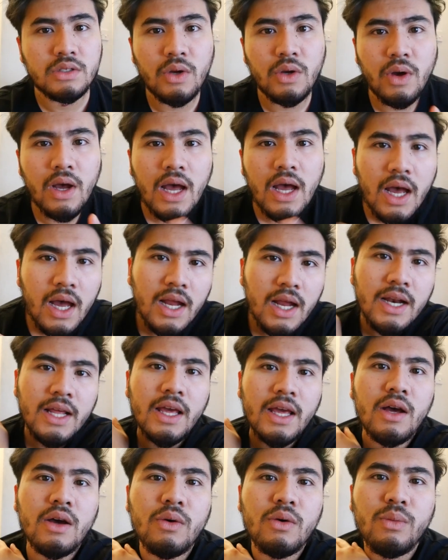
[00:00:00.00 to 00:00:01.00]
So
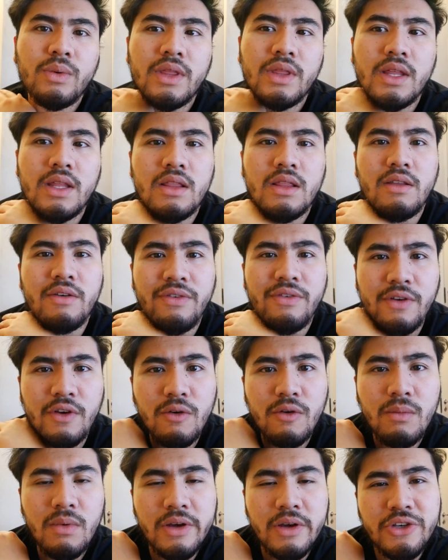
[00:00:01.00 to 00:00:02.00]
earlier within the
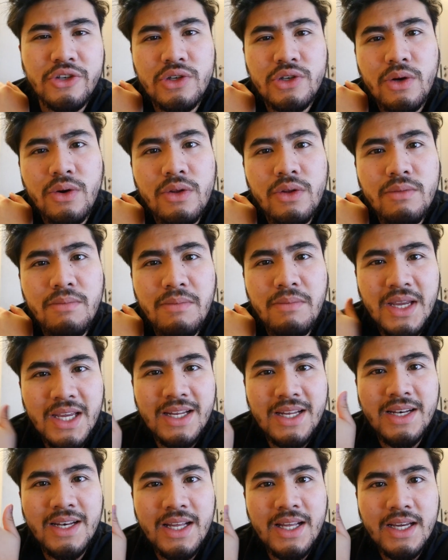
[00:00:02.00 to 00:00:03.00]
film I showed me
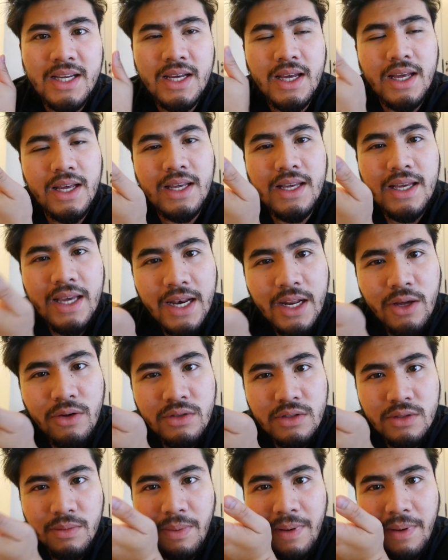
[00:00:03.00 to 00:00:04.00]
and Nic getting onto